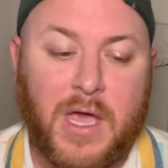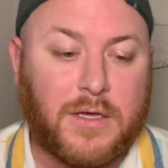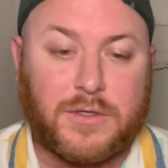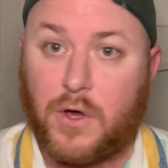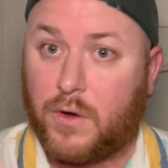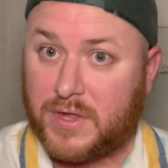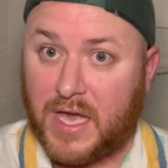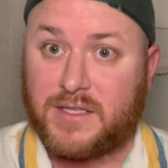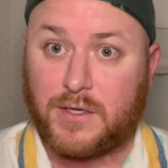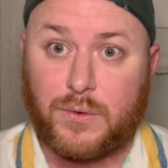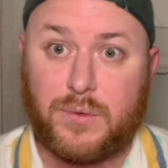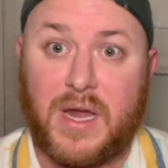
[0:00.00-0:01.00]
So
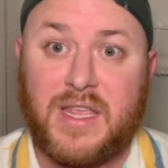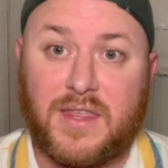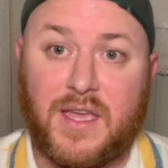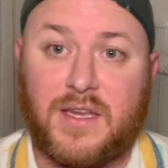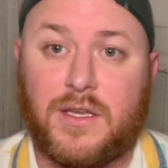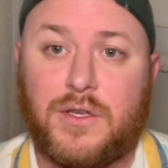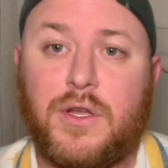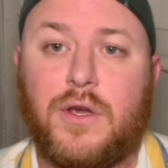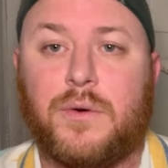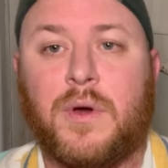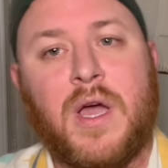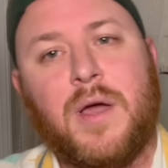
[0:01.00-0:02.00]
that's a great thing to
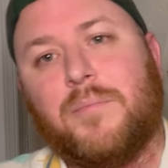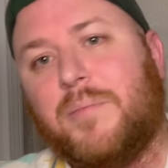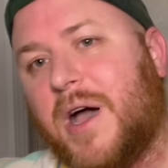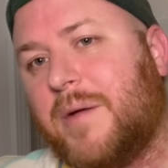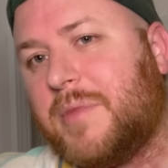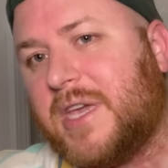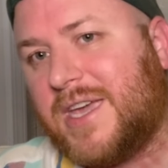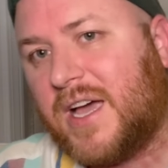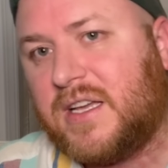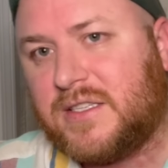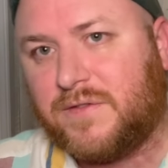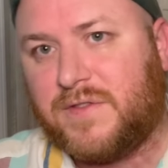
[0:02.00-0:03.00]
do. But
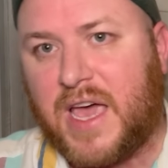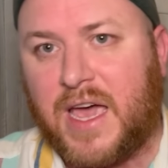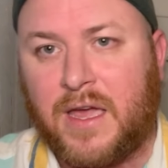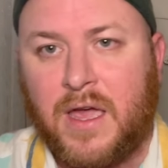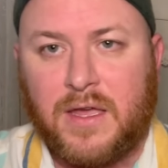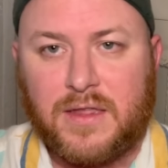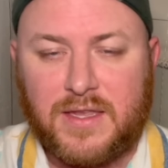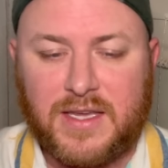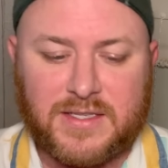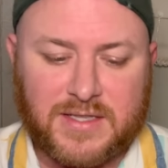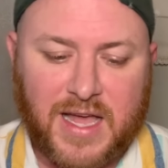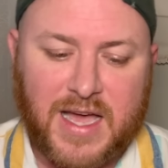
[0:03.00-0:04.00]
because of that,
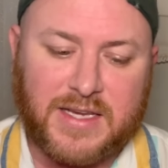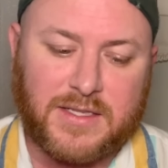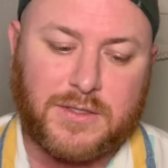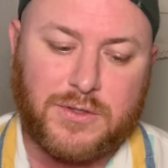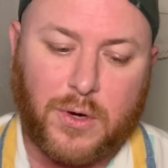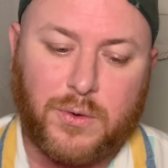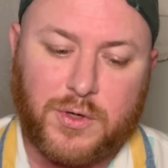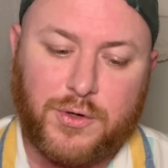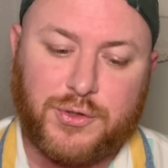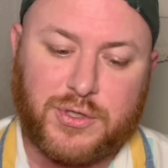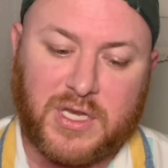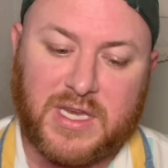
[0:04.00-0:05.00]
these lines don't
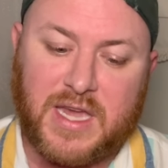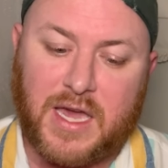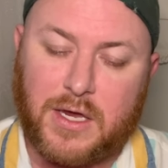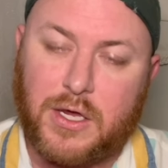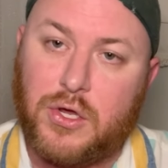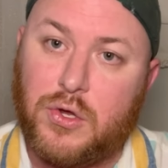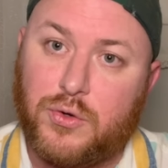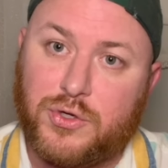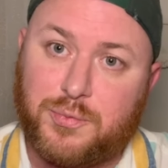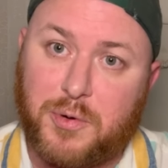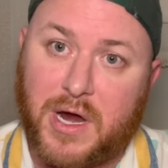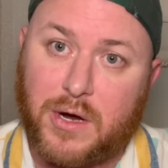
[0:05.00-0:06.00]
usually get
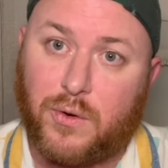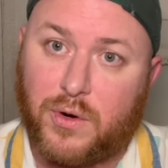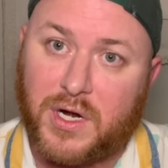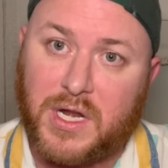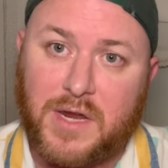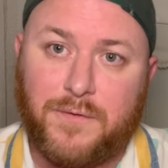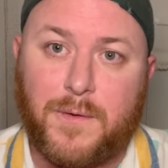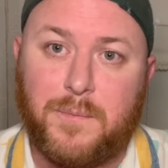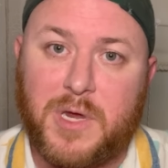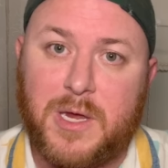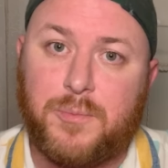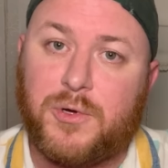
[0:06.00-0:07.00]
huge priority from
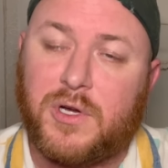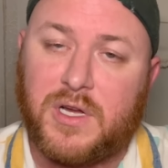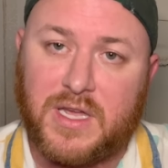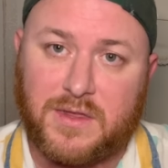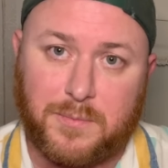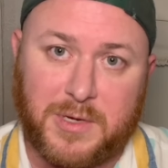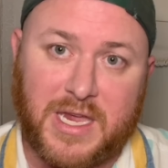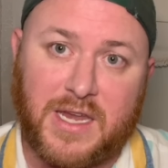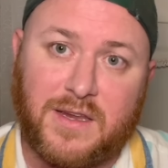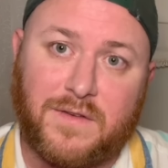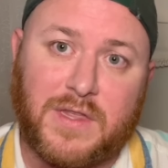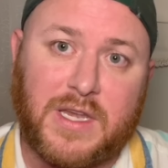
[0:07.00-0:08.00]
people at the
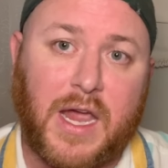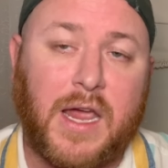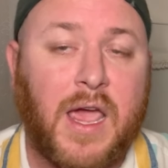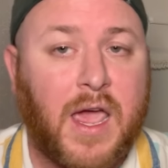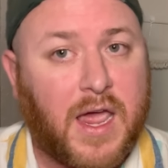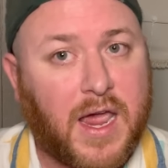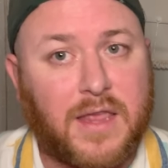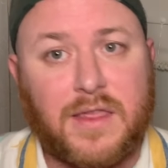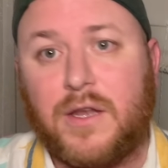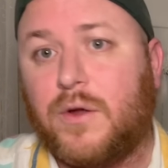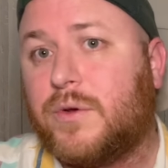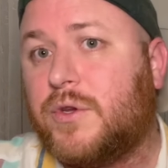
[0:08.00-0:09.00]
beginning of the day, and
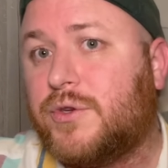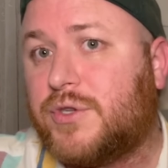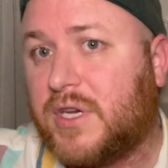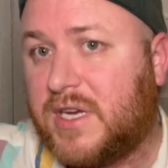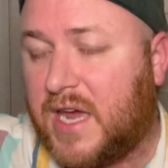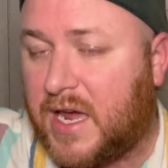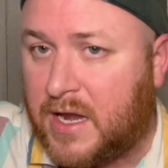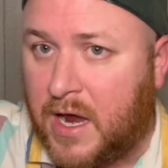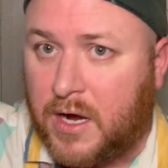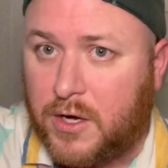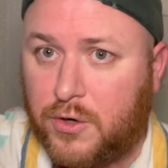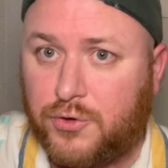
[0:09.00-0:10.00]
they don't usually get
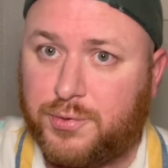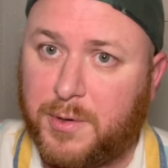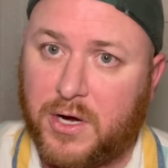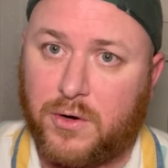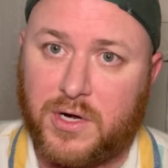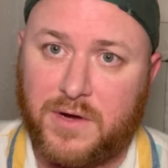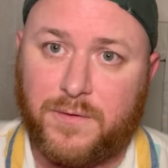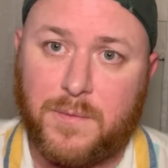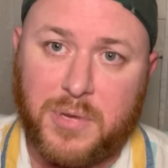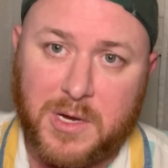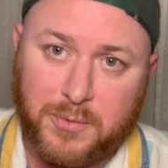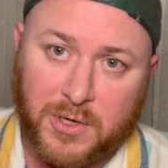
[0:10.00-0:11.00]
huge priority from
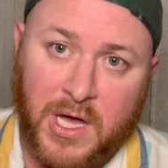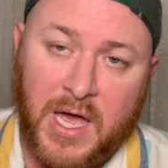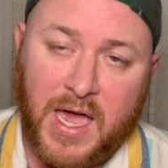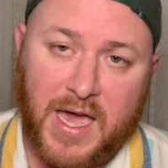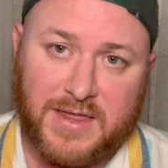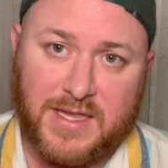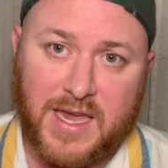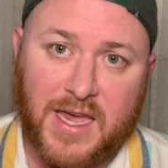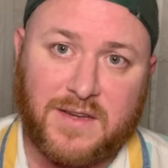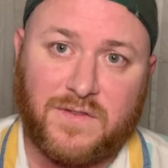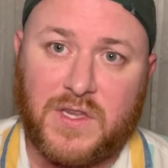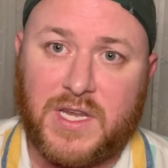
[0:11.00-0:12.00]
people at the
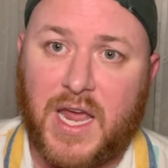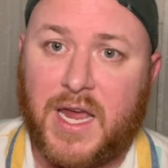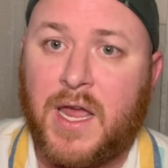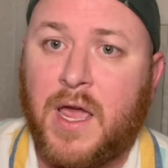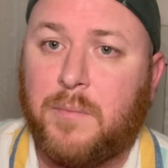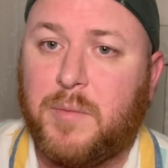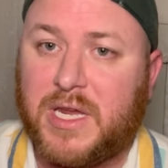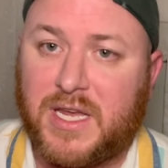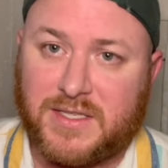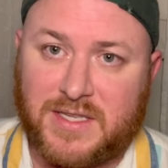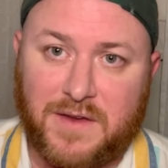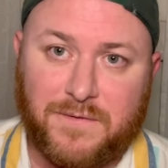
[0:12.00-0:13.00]
end of the day,
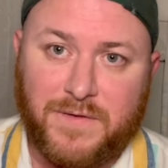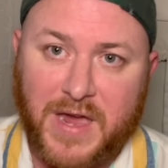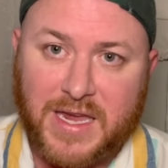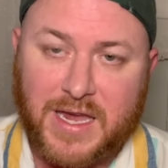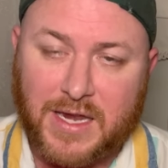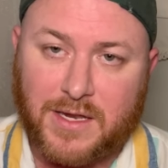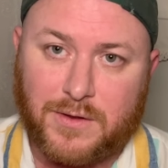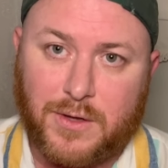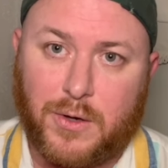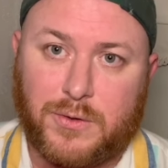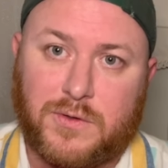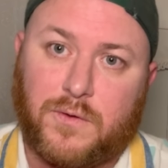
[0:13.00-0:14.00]
because they vacated
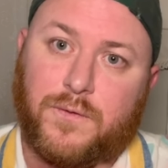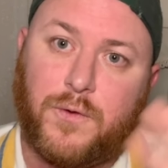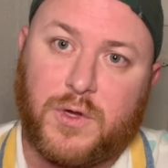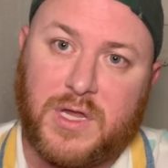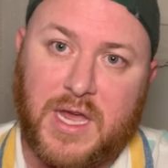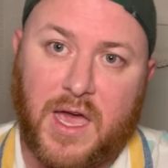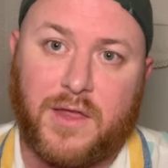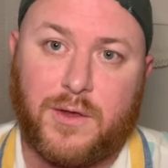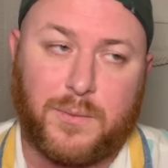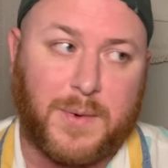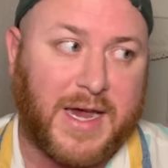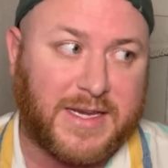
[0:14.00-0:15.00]
those for the other
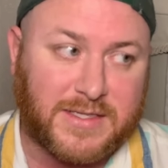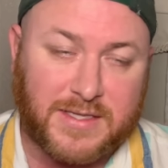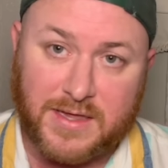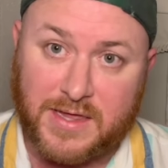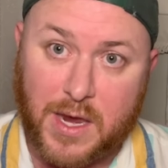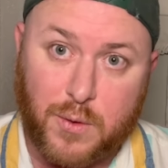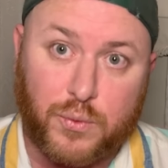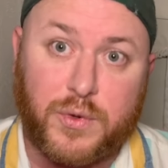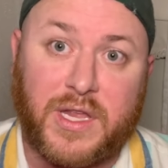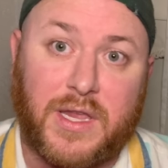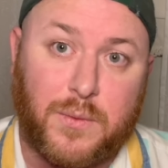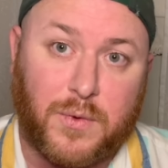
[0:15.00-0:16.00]
rides that they
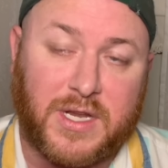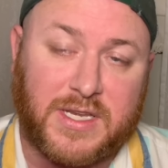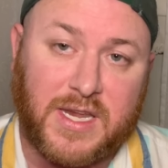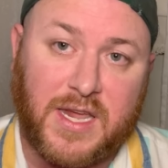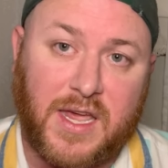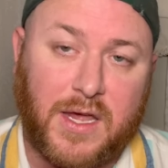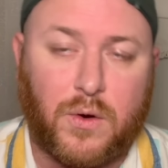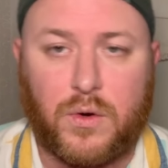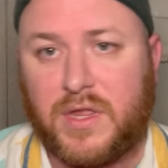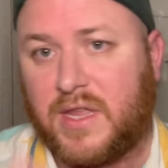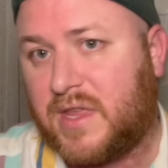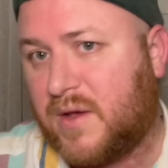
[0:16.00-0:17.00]
really want to hit or
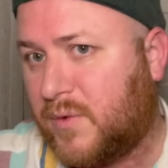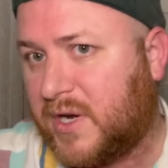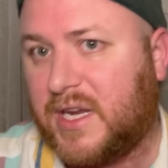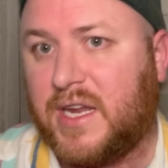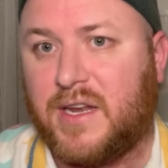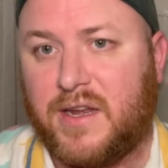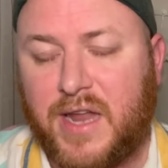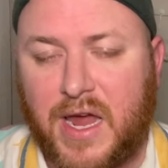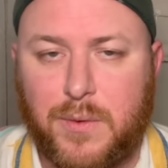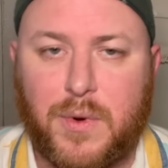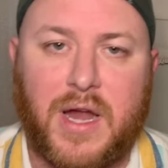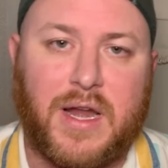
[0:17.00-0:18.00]
that they want to get a
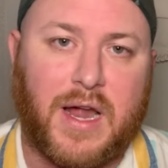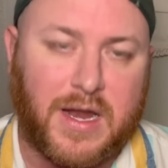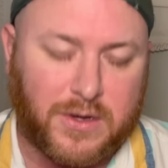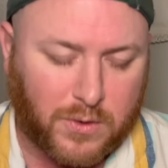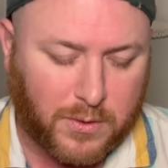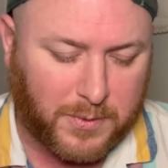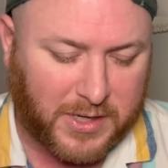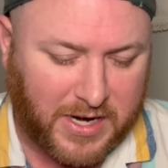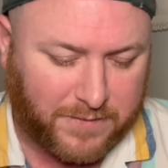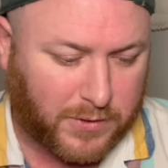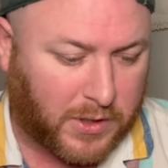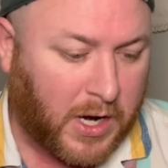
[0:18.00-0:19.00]
night ride on or
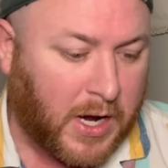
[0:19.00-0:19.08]
whatever.